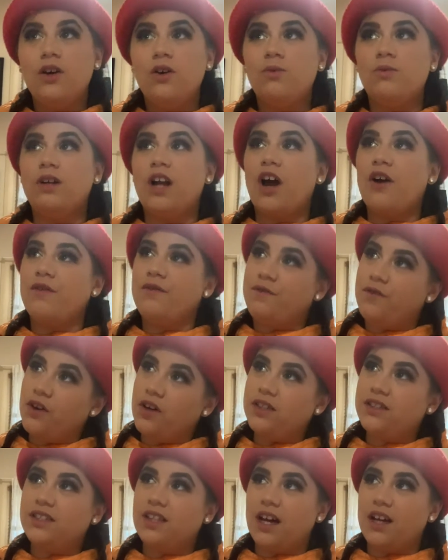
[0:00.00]
when I
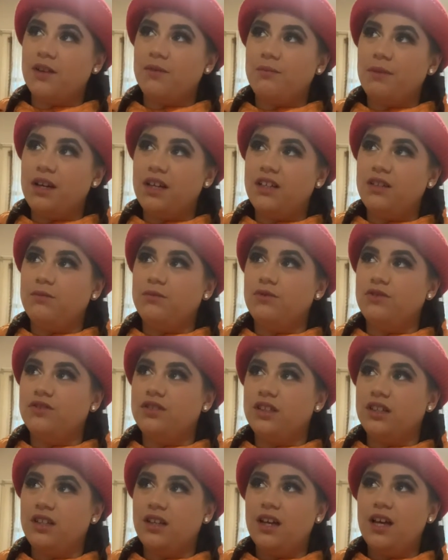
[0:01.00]
first started making
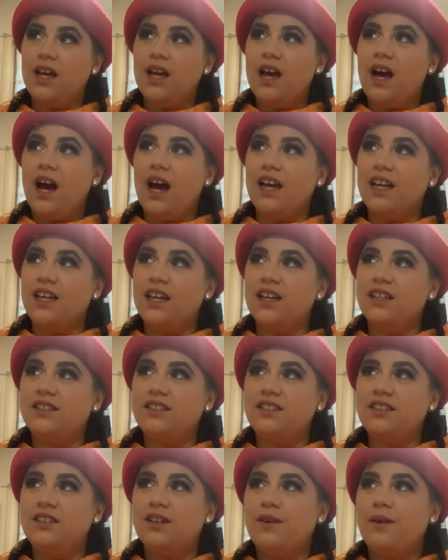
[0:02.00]
music, I
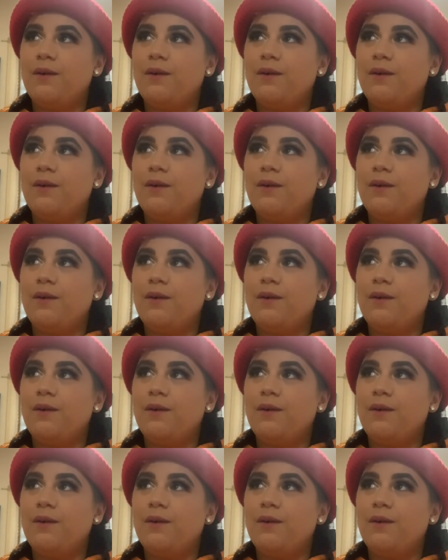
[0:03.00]
guess